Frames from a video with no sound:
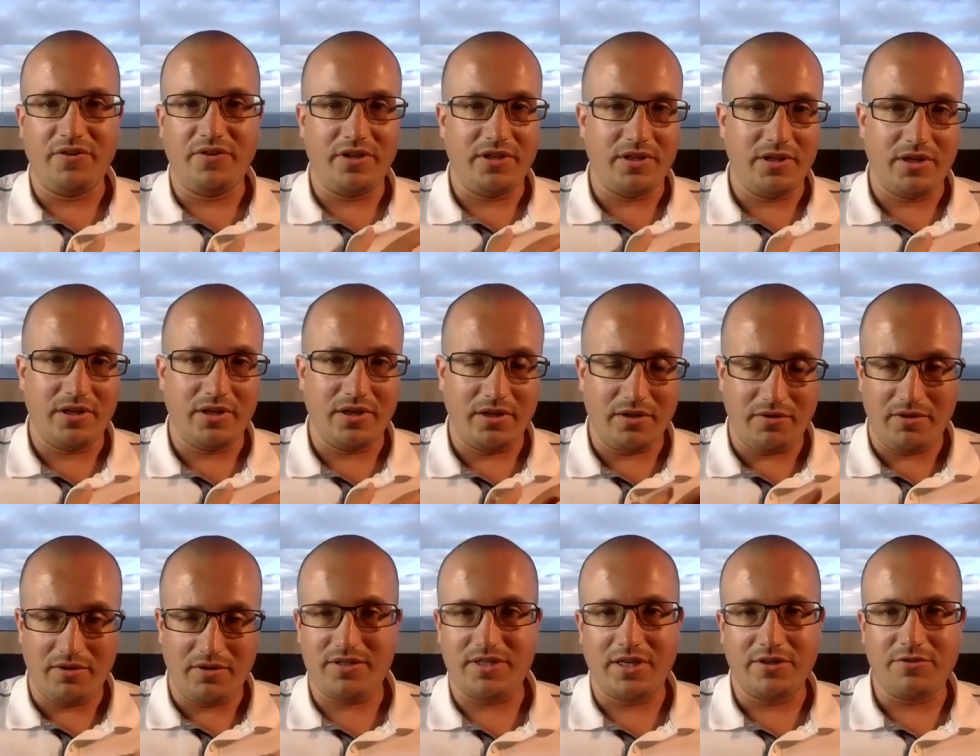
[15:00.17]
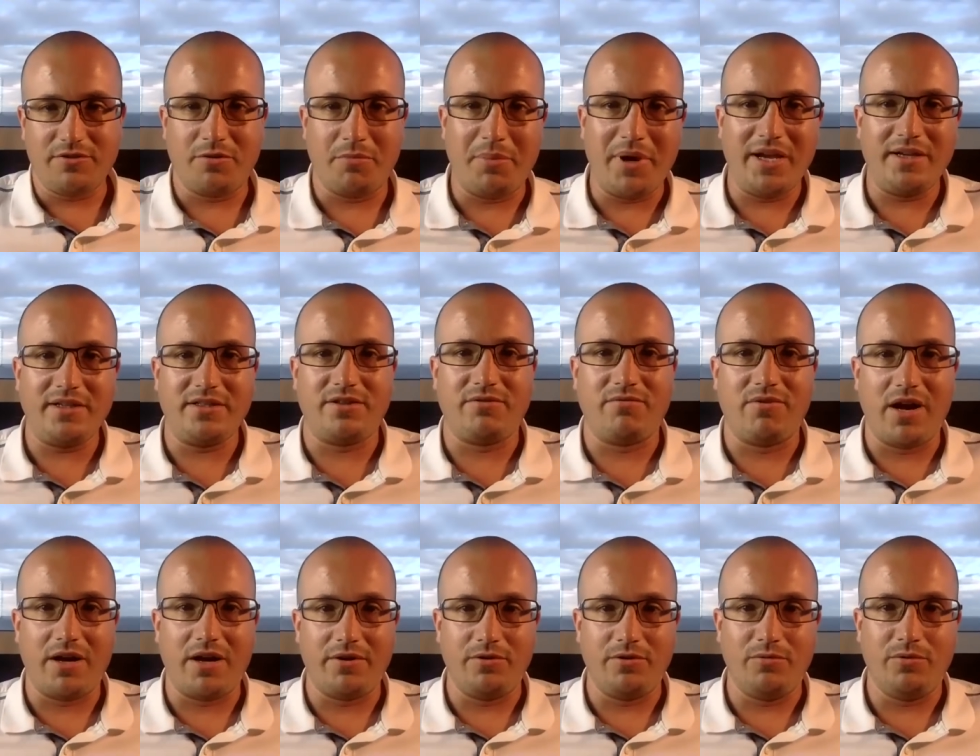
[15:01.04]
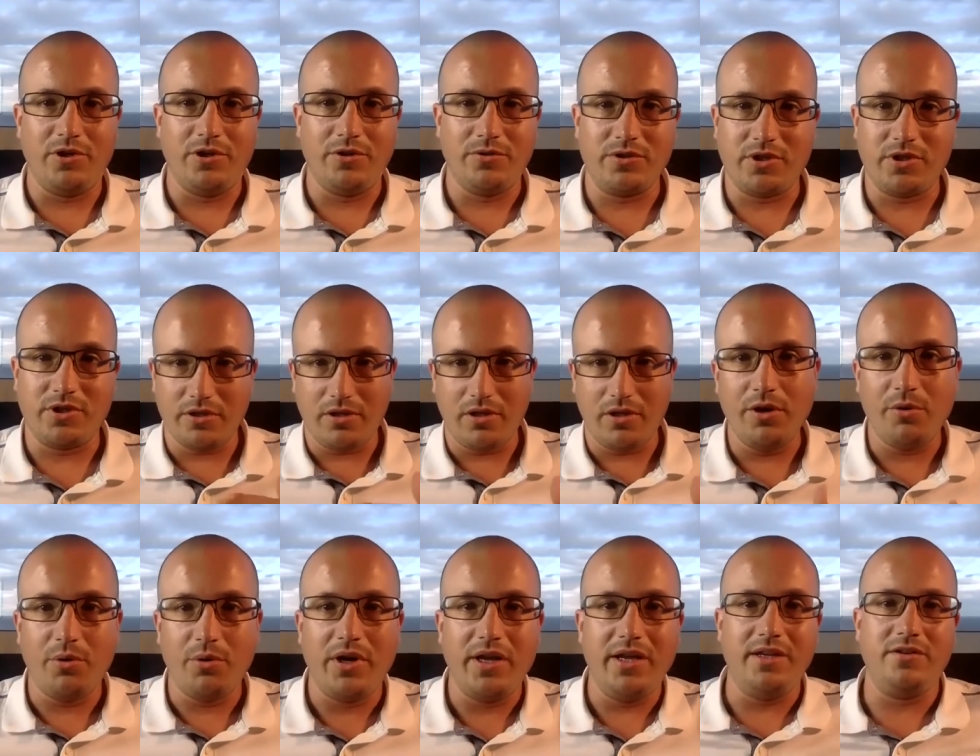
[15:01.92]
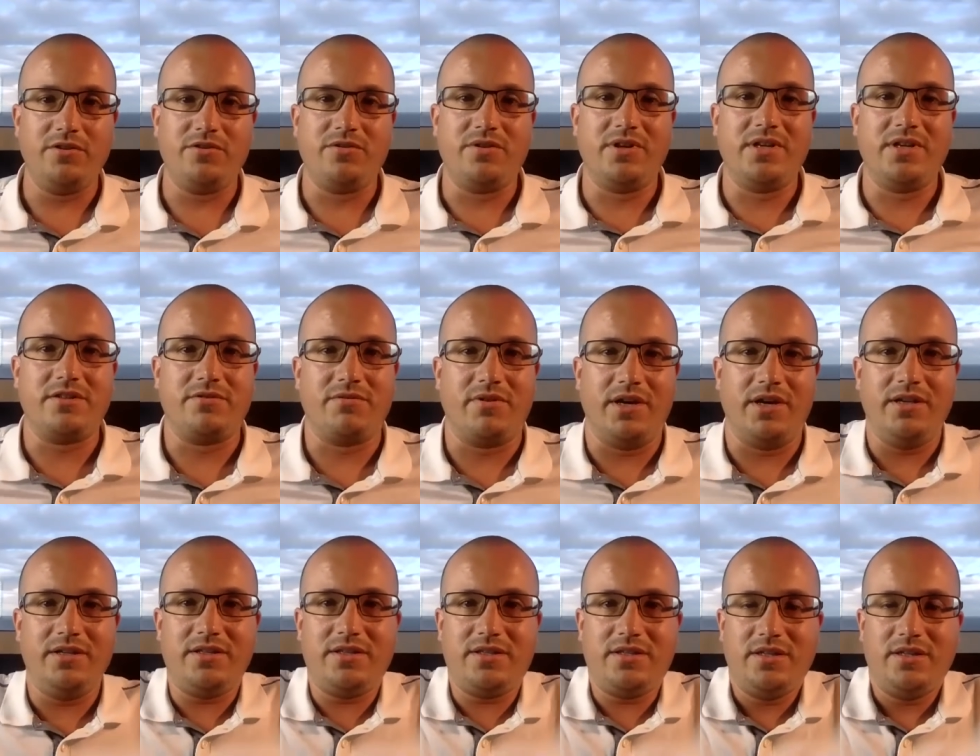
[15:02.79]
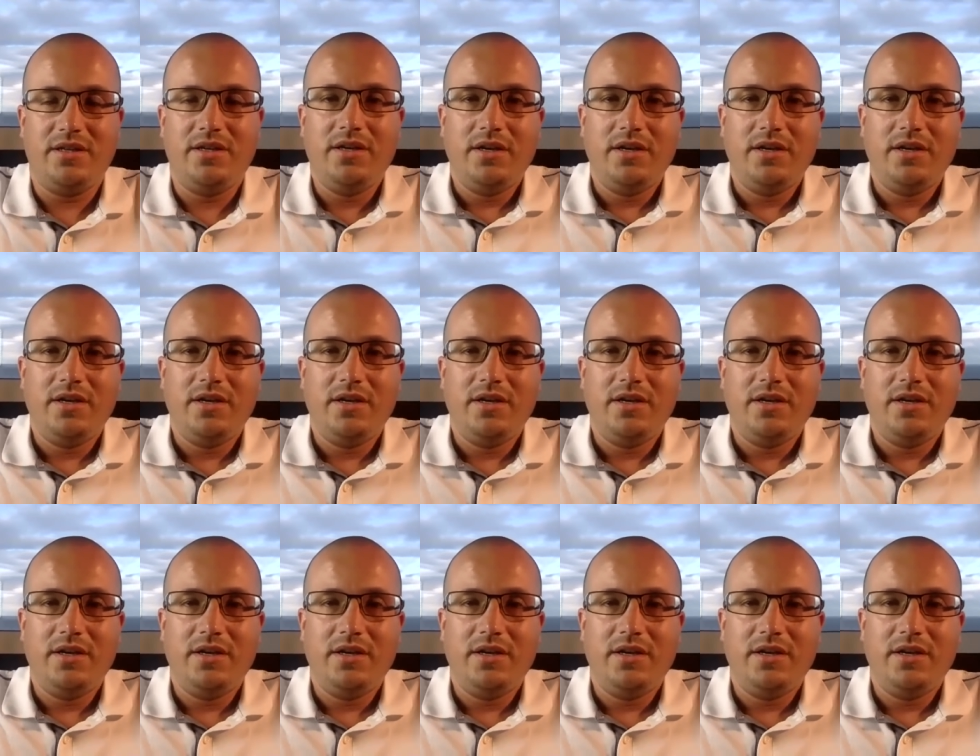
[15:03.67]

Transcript: and the central banks around the world can lower interest rates.